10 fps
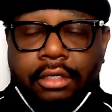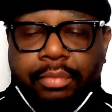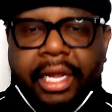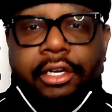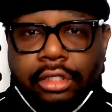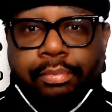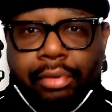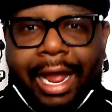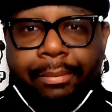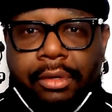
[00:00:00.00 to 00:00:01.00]
But here's the
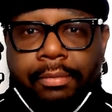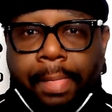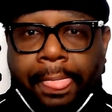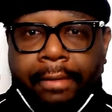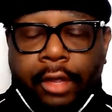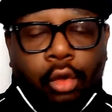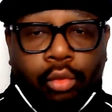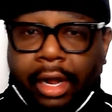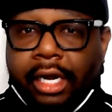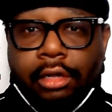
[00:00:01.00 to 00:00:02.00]
problem.
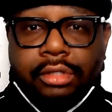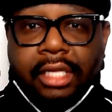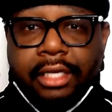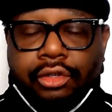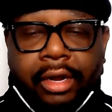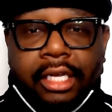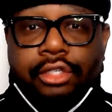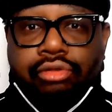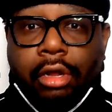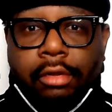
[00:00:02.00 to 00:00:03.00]
One of those things are
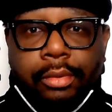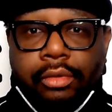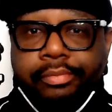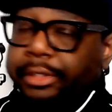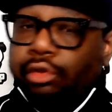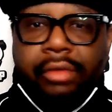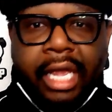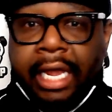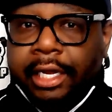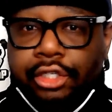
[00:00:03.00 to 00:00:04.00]
uncontrollable. You
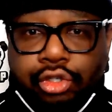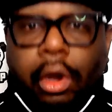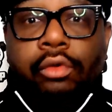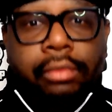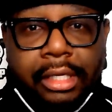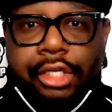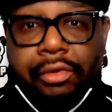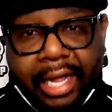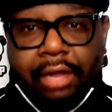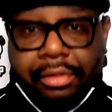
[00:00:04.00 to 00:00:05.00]
can't control whether
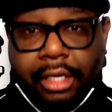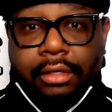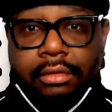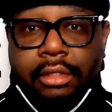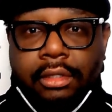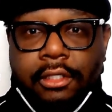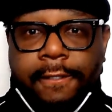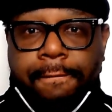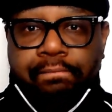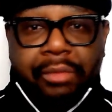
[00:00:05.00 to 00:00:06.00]
you're healthy.
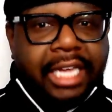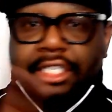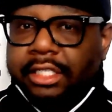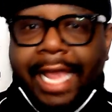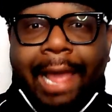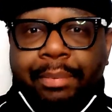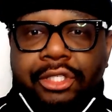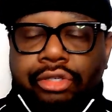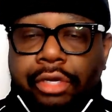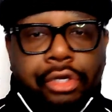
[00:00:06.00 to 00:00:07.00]
It just happens
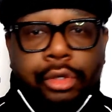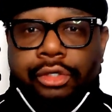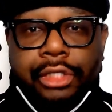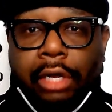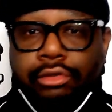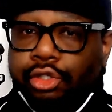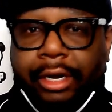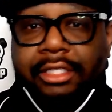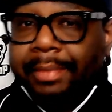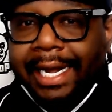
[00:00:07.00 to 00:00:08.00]
to you or it don't.
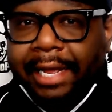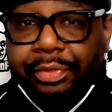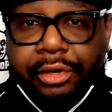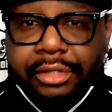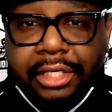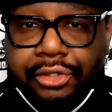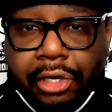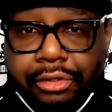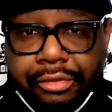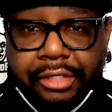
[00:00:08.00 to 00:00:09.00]
Trust me, I had 13
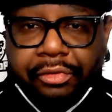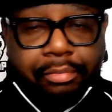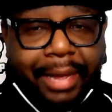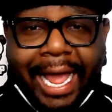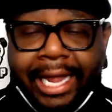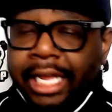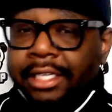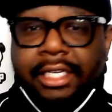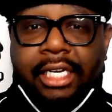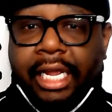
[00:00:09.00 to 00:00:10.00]
surgeries from back
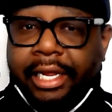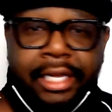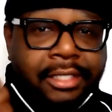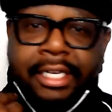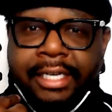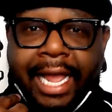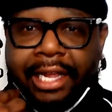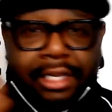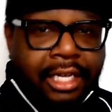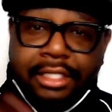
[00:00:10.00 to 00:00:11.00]
to knee to
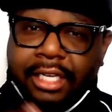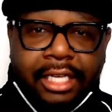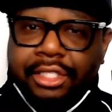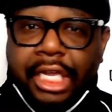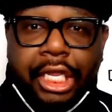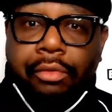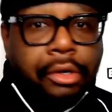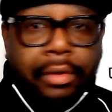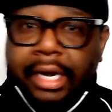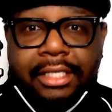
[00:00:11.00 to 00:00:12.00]
neck to continuing
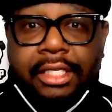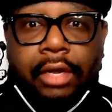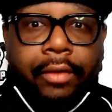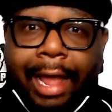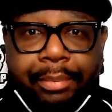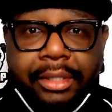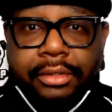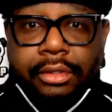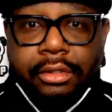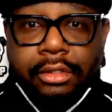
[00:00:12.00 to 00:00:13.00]
on. It still
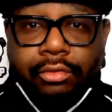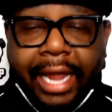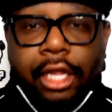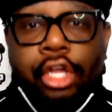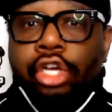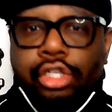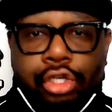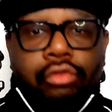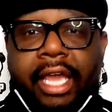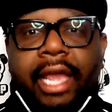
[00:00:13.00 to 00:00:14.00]
happens, right?
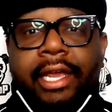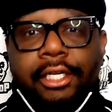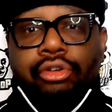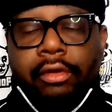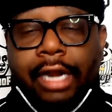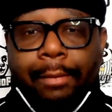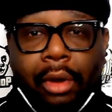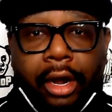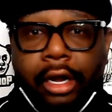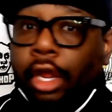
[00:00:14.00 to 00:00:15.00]
You can't control that
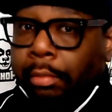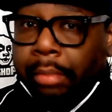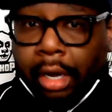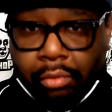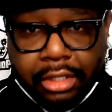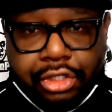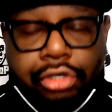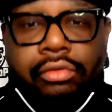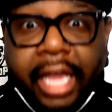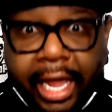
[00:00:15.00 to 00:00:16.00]
part. But what
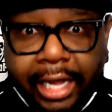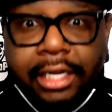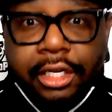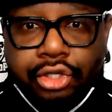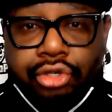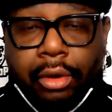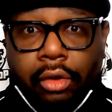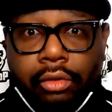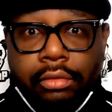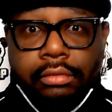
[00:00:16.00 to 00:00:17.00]
you can
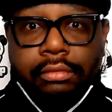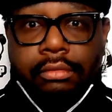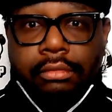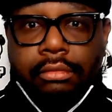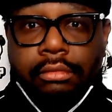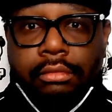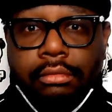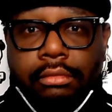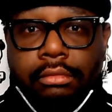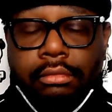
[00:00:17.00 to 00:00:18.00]
control
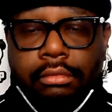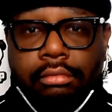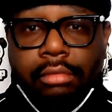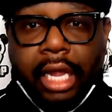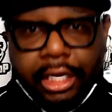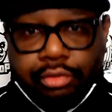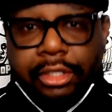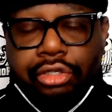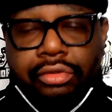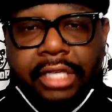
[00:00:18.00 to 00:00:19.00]
is
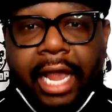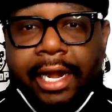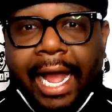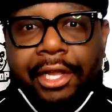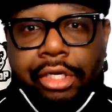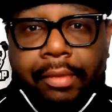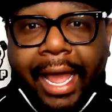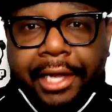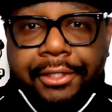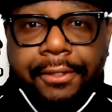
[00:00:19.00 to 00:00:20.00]
what you say and how you
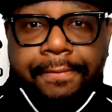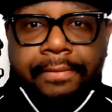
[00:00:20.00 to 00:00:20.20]
act.